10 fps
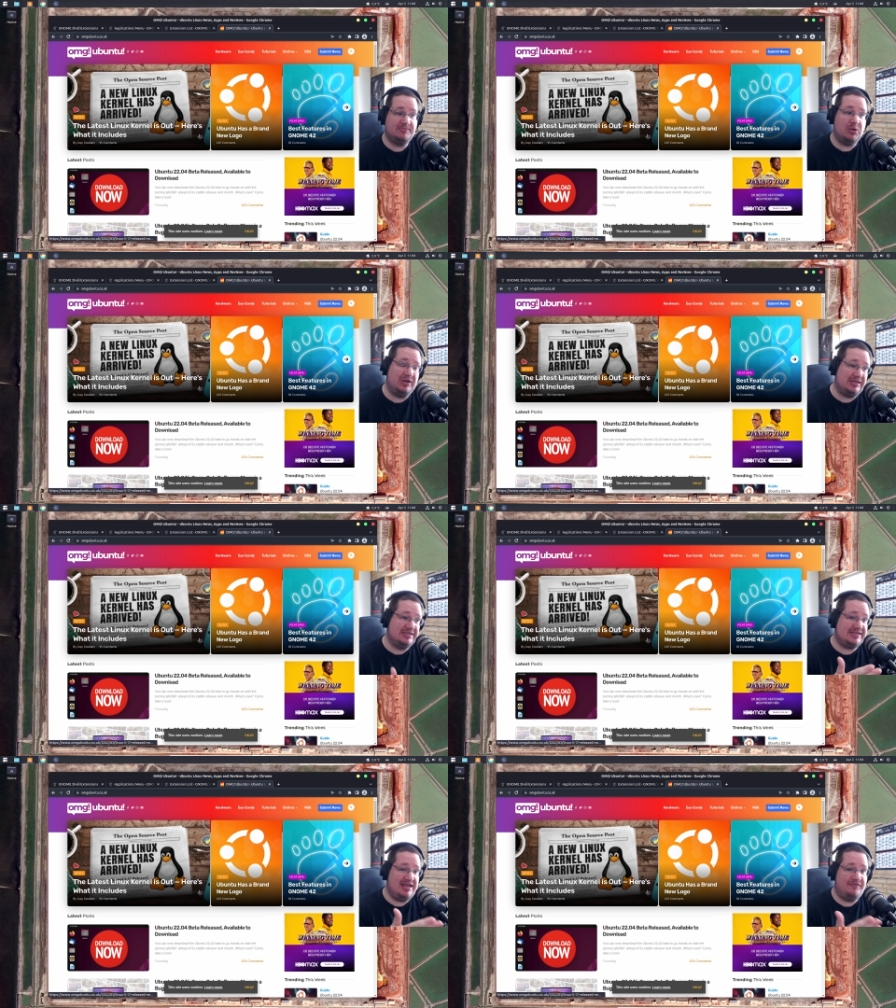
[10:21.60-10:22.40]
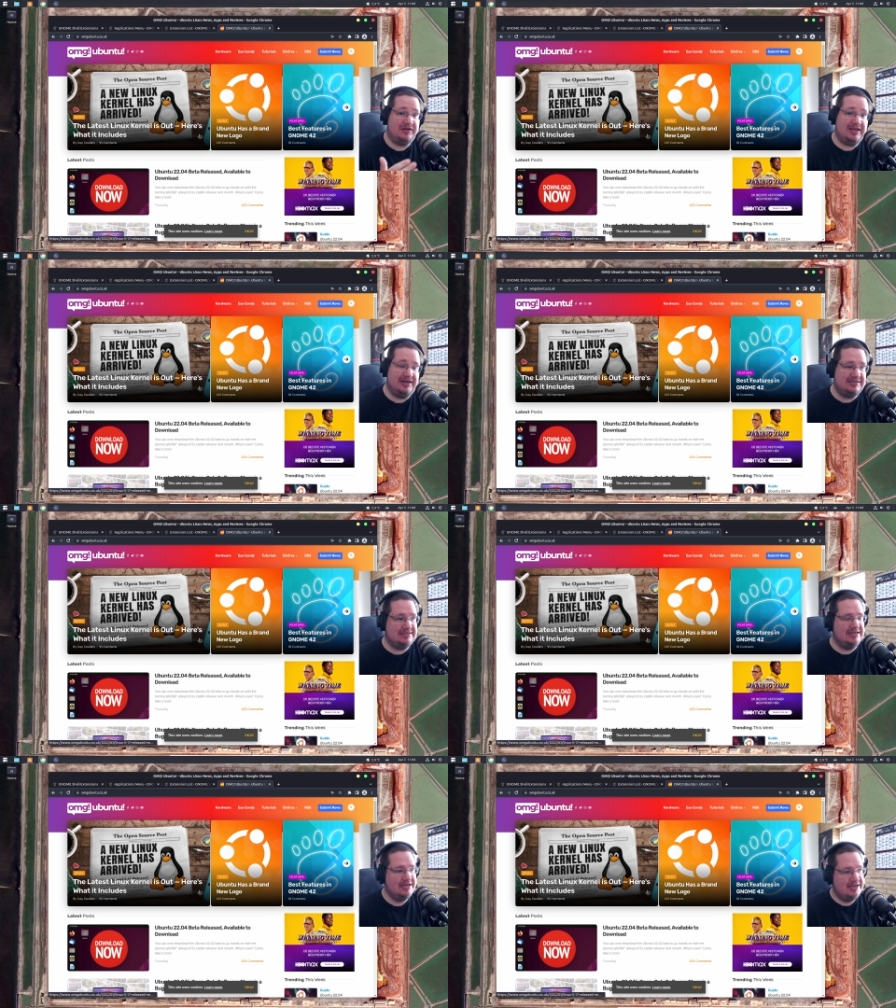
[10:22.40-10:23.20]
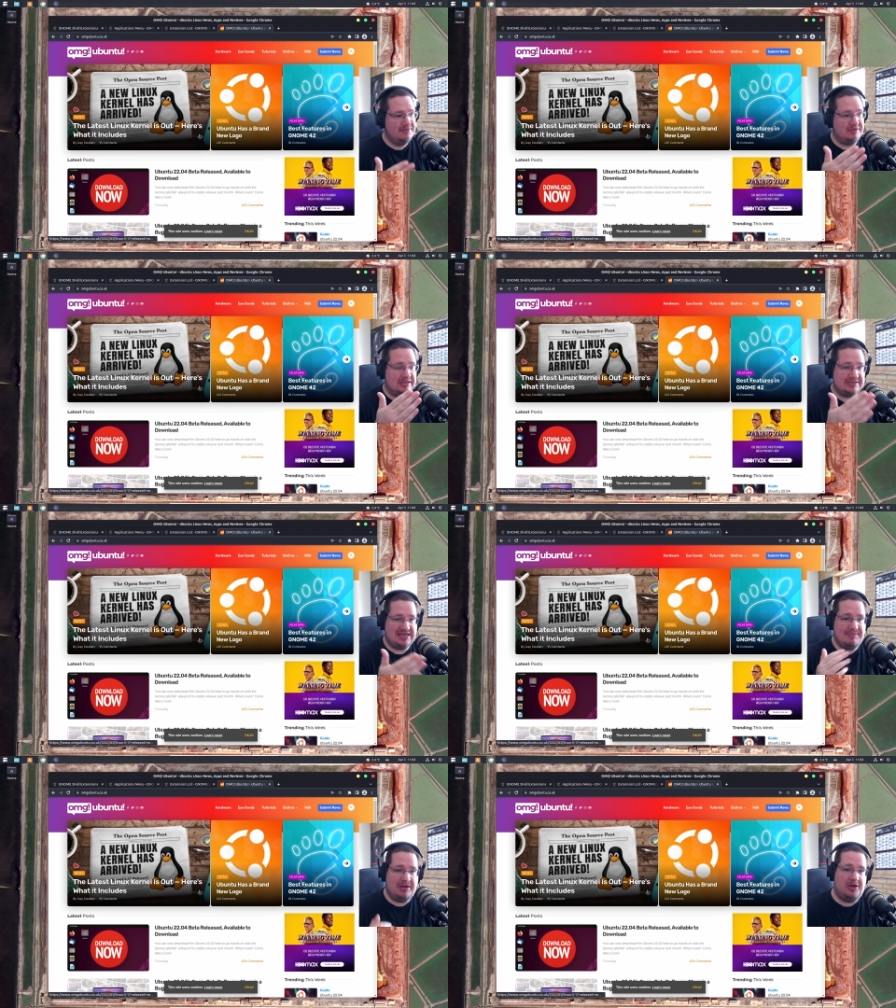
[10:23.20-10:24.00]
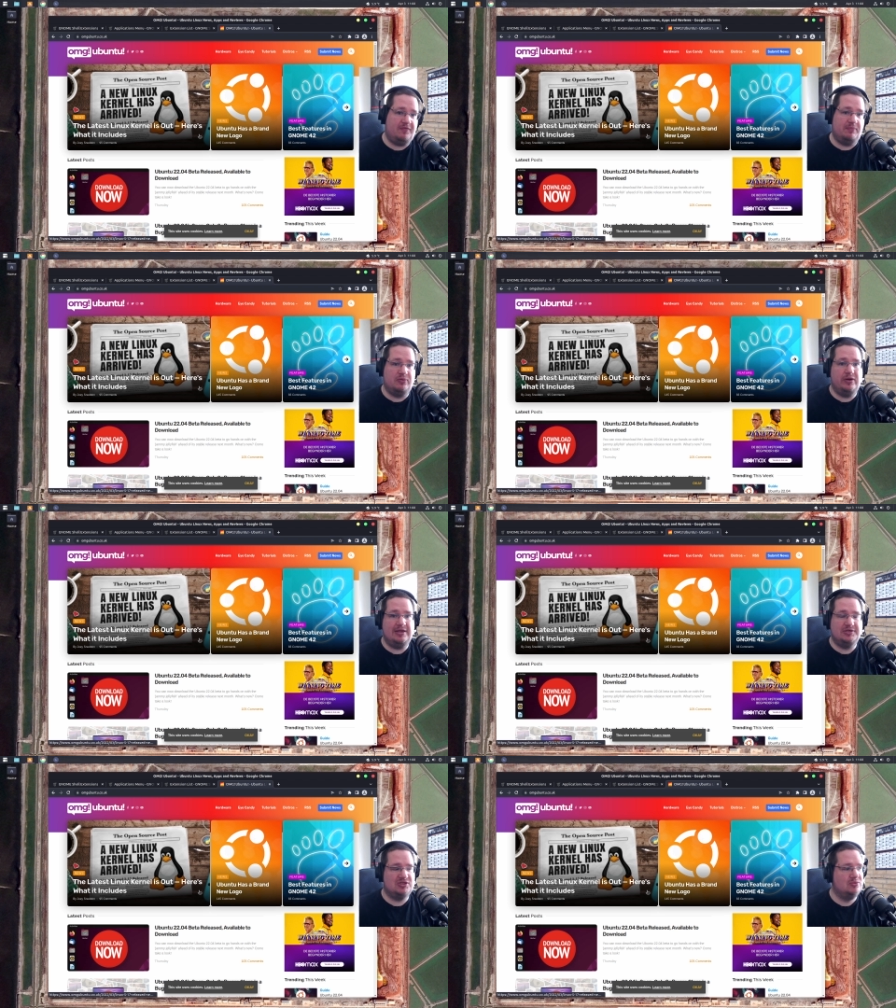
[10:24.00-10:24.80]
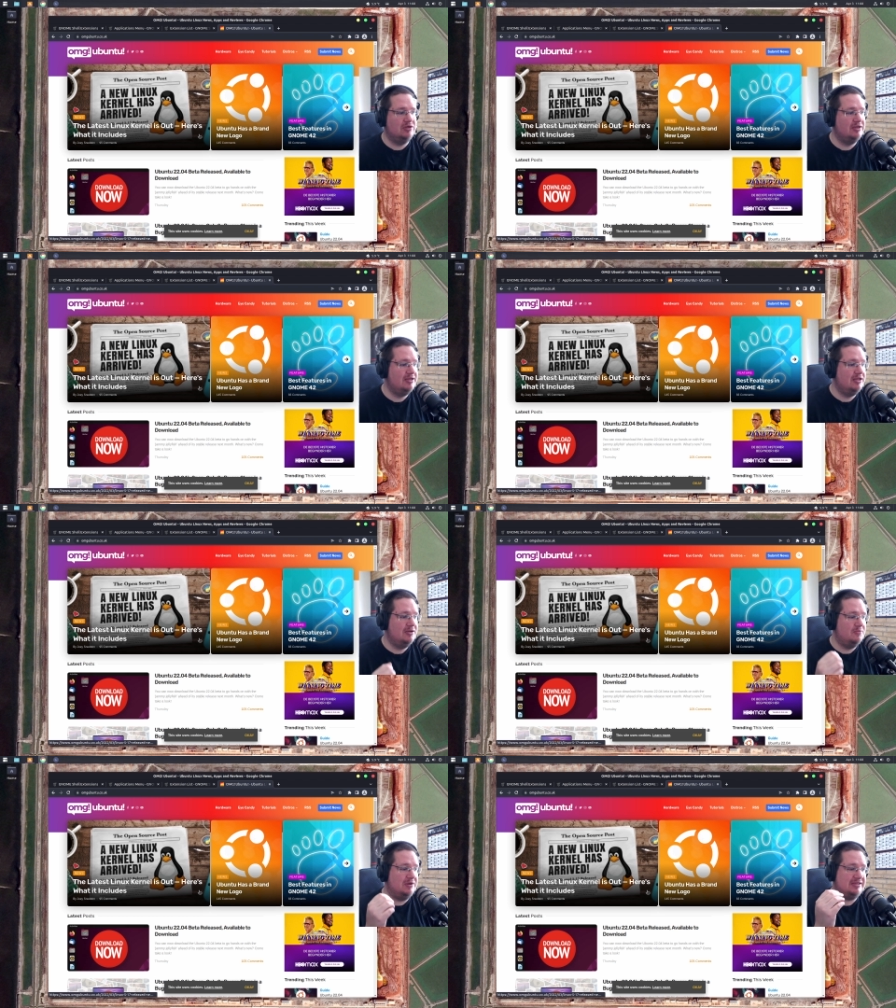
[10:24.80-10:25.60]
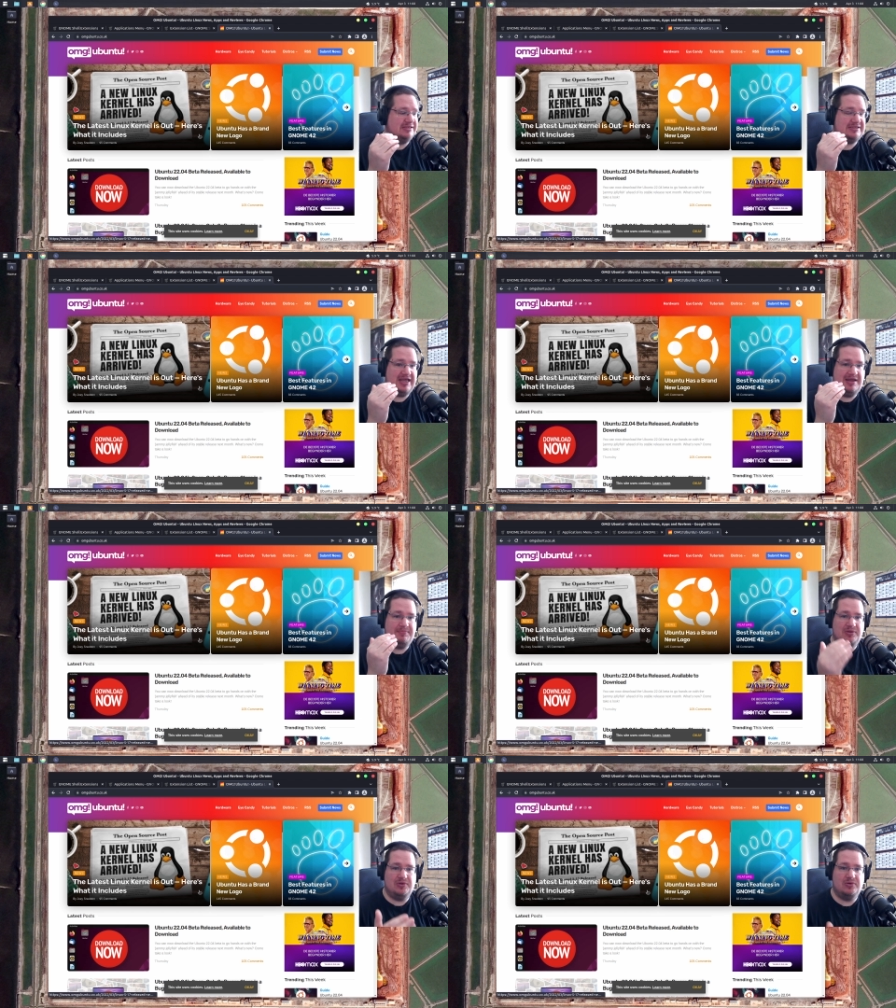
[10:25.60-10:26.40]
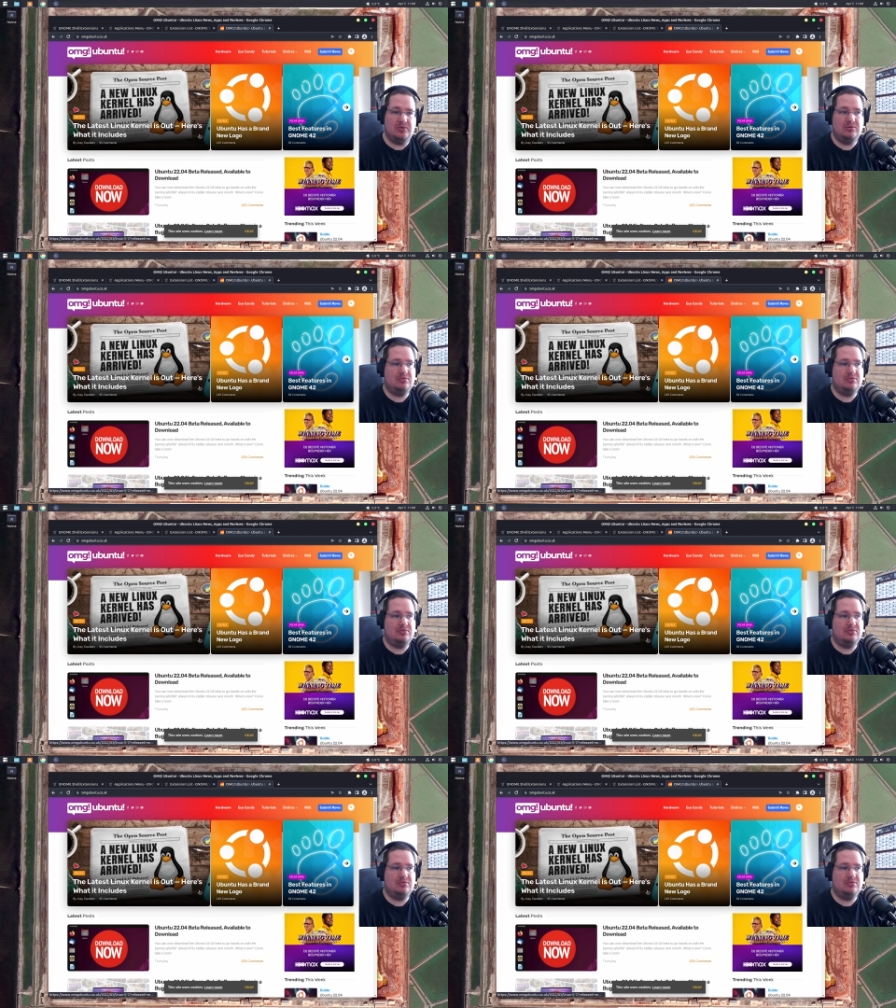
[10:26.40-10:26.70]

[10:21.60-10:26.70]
with the same fidelity, with the same effort put into it, with the same, you know,